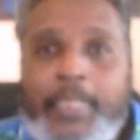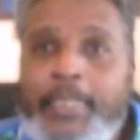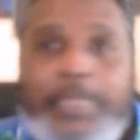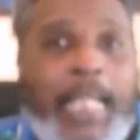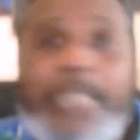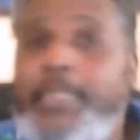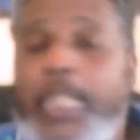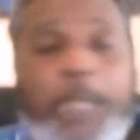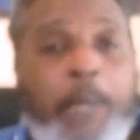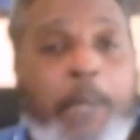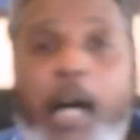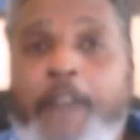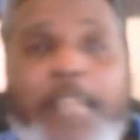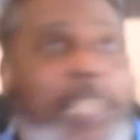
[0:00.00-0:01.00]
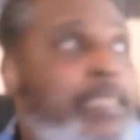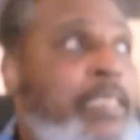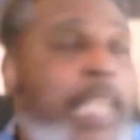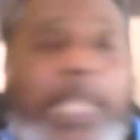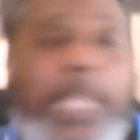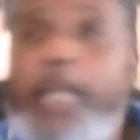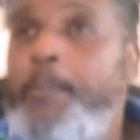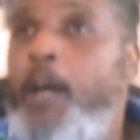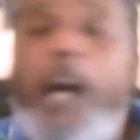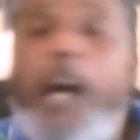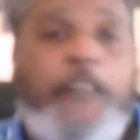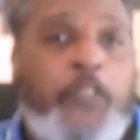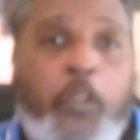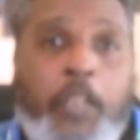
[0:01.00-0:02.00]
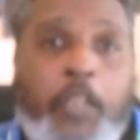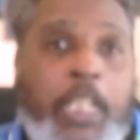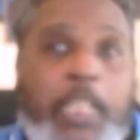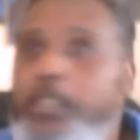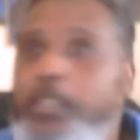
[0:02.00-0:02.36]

that set him up. That set him off. So he